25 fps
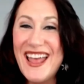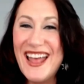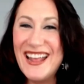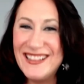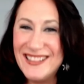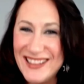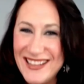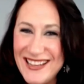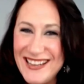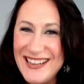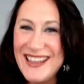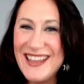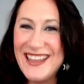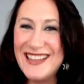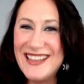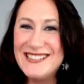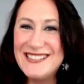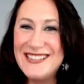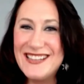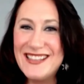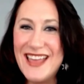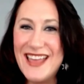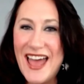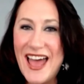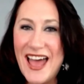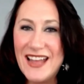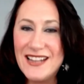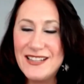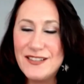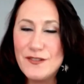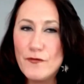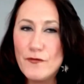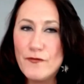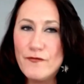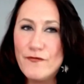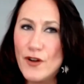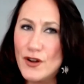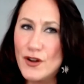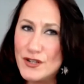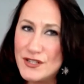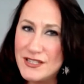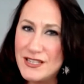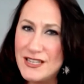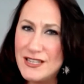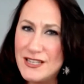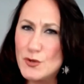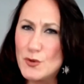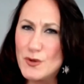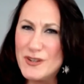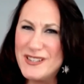and leaning into that
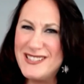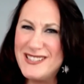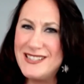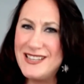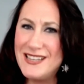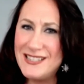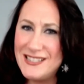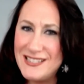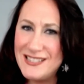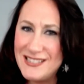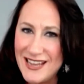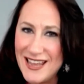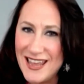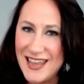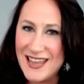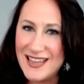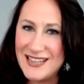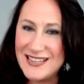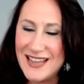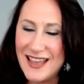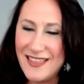versus resisting it.